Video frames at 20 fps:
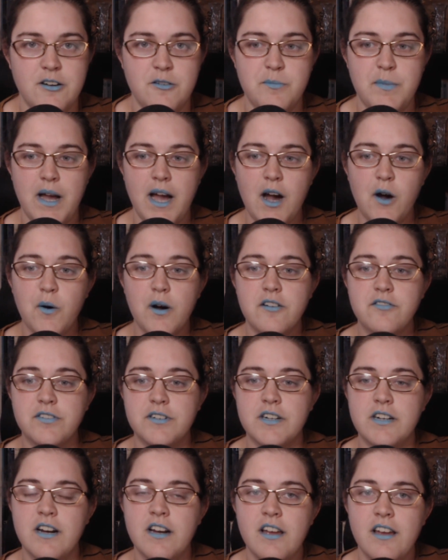
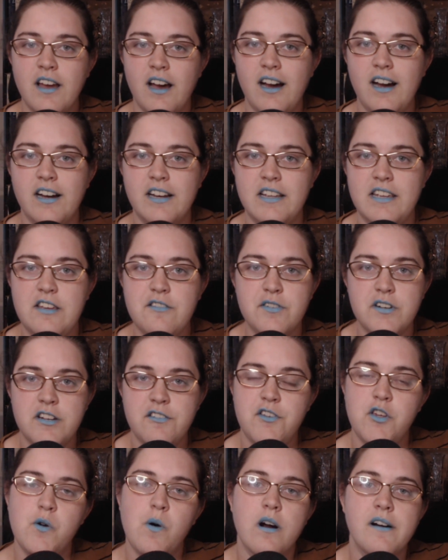However, even
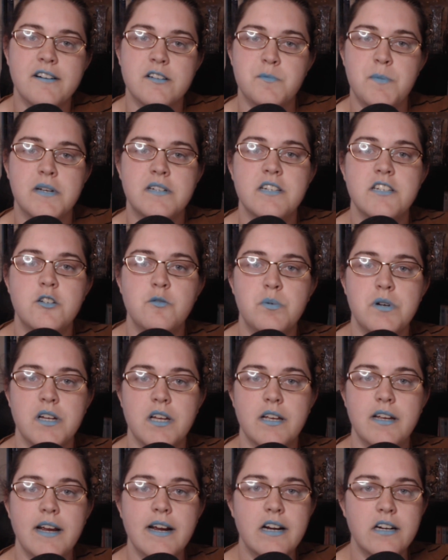if you are expected to bring
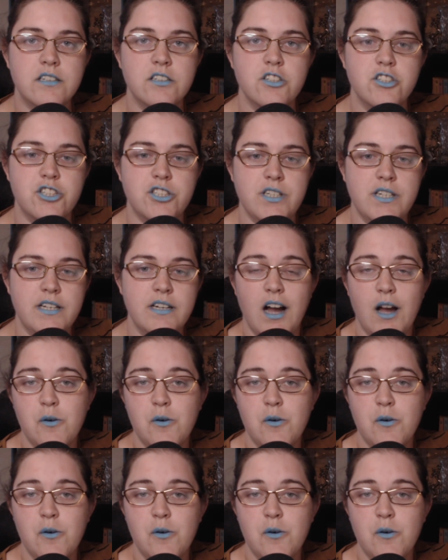a character sheet,